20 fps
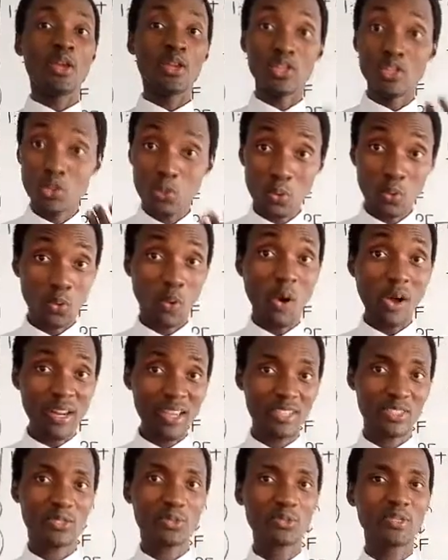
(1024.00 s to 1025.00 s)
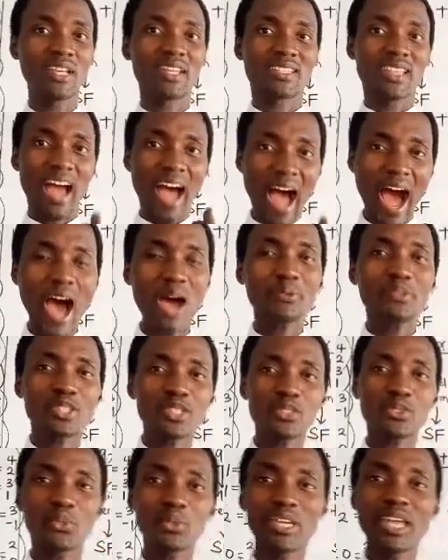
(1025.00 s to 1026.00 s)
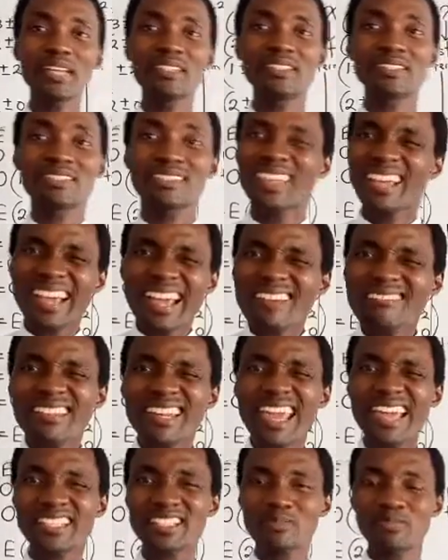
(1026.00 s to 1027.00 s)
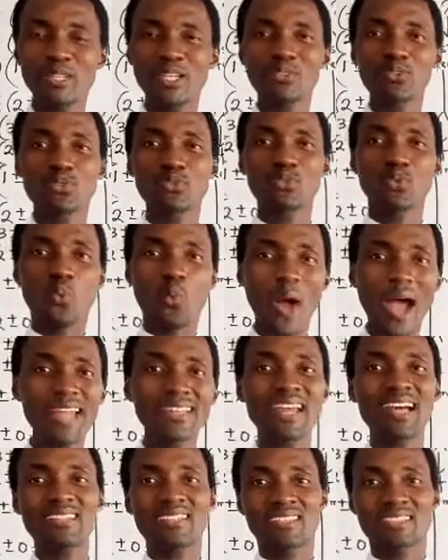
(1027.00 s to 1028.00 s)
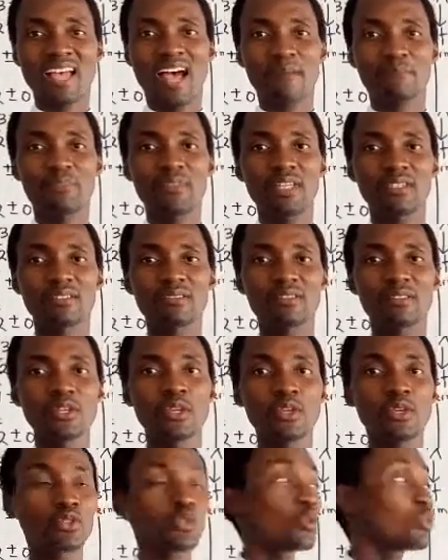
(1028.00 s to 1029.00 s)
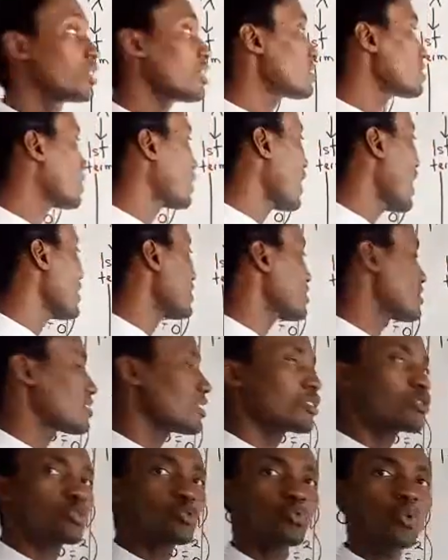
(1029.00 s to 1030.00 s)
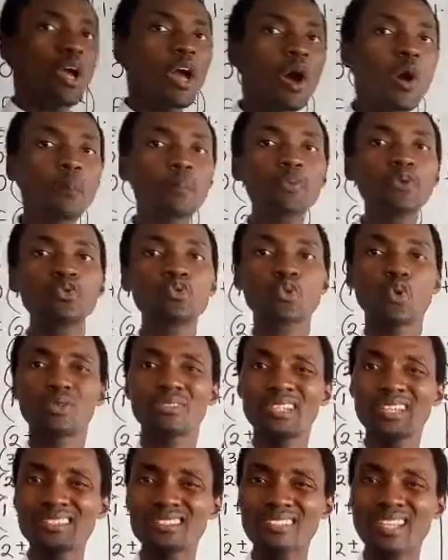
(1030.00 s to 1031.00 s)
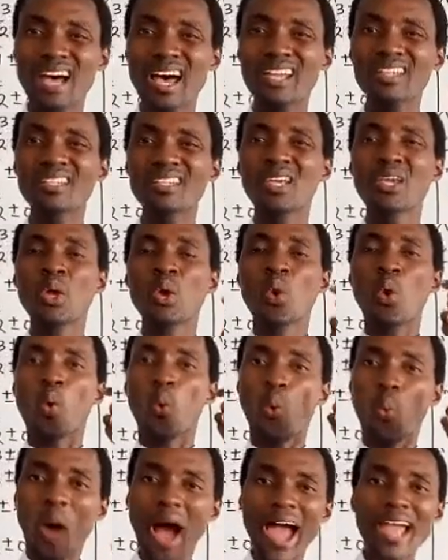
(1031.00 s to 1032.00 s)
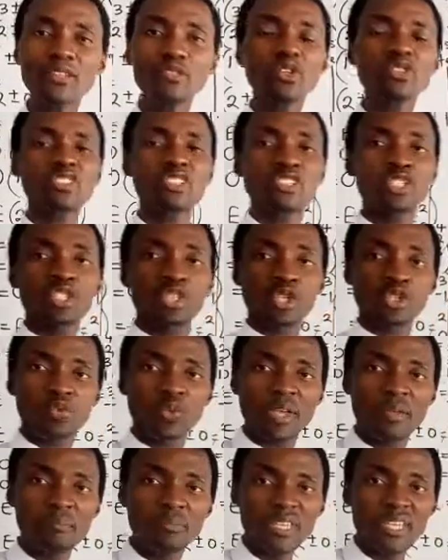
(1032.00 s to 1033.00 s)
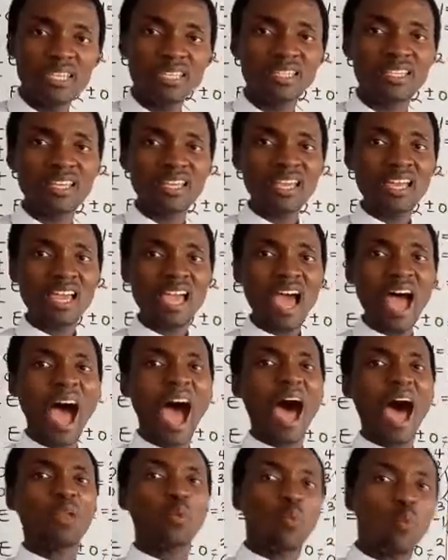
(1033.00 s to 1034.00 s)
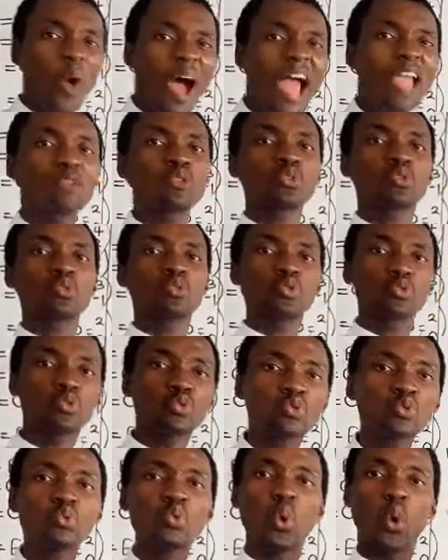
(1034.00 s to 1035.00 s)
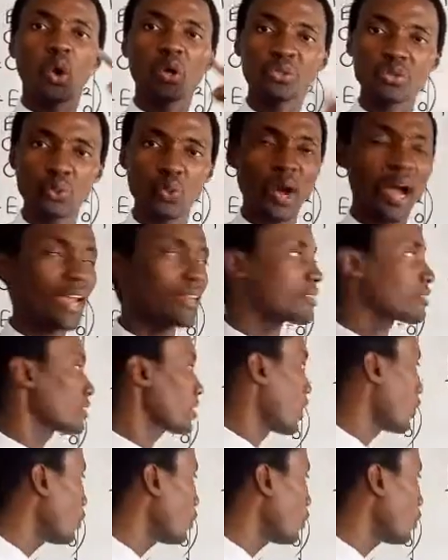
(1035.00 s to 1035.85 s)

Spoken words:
You call a student, how did you get this? They can't really explain to you why that is happening. So this class seeks to help you to understand why those decisions were made and why you shouldn't do otherwise. Now